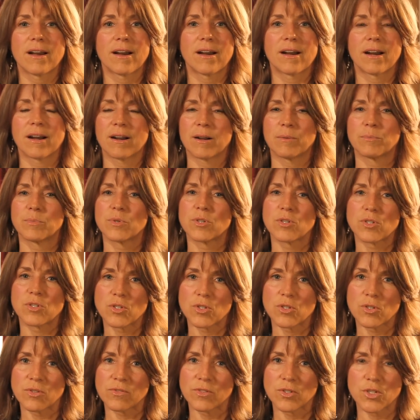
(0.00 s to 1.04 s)
um,
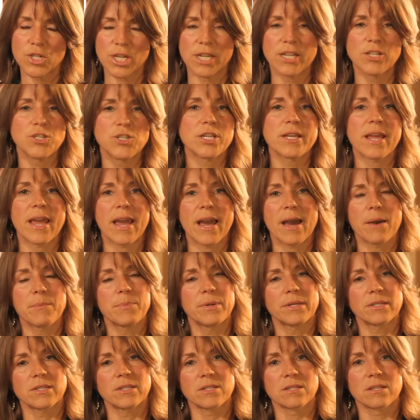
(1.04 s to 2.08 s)
changing
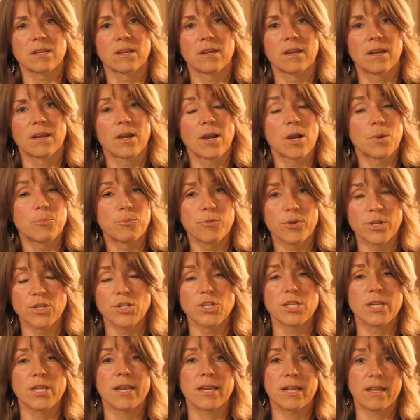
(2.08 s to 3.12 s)
habits,
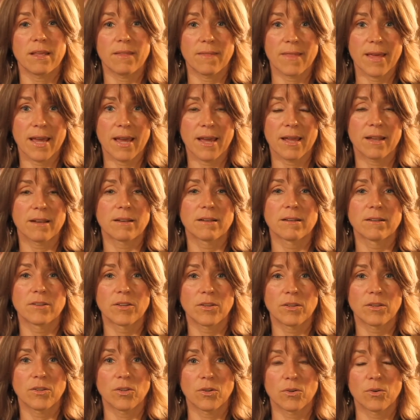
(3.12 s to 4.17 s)
appreciating that
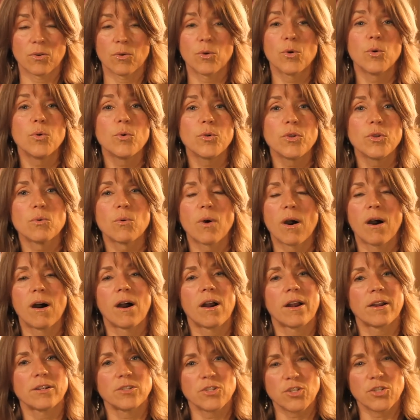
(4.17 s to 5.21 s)
who you
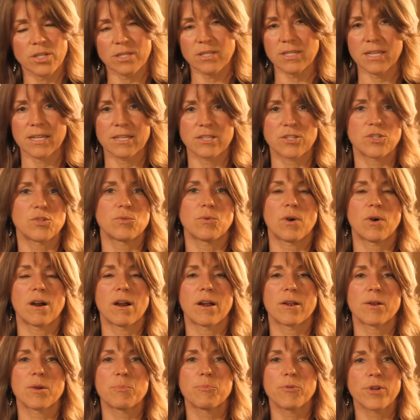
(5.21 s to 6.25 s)
are just as you
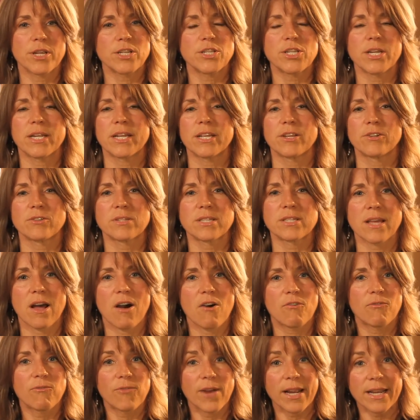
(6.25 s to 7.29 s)
are, appreciating
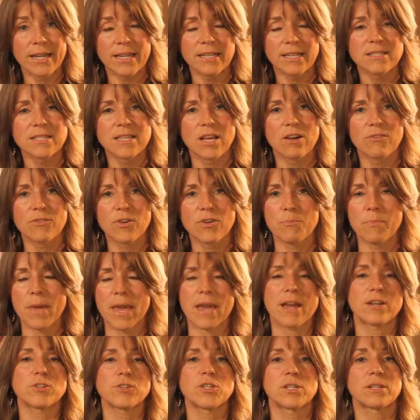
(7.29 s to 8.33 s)
yourself, finding
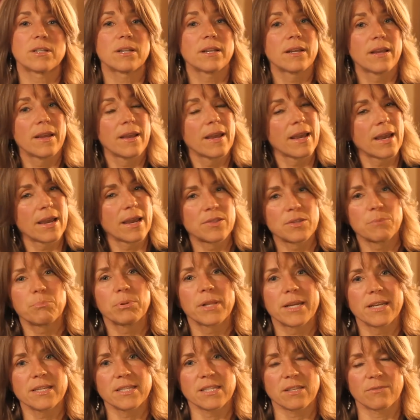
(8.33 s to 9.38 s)
self-compassion and the
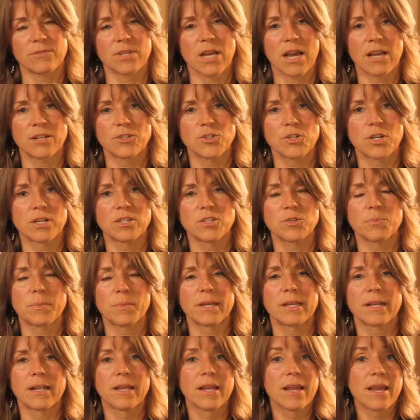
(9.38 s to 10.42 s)
place of
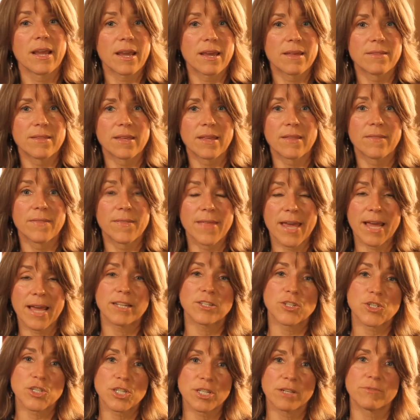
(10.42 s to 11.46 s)
non-judgment. And then
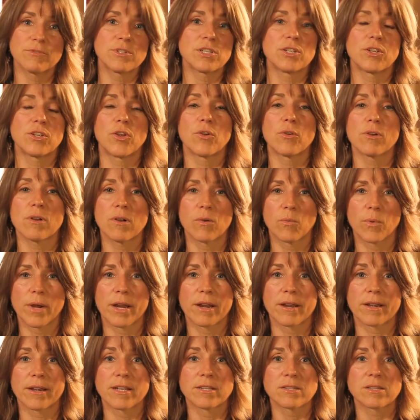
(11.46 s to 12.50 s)
that shift in your
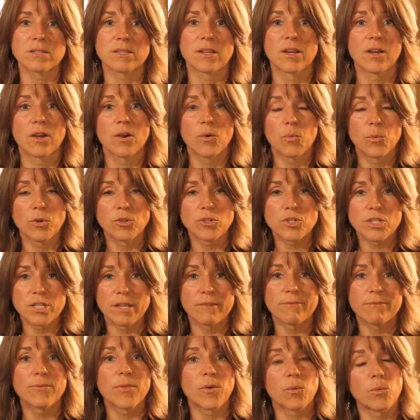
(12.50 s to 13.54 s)
awareness will
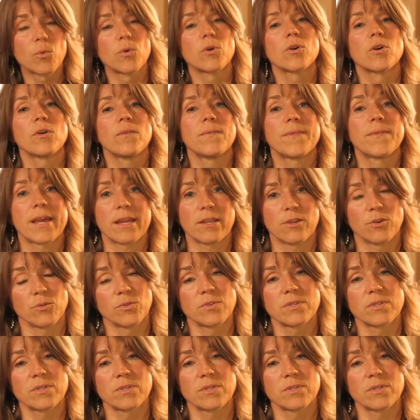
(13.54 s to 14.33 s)
shift the world that you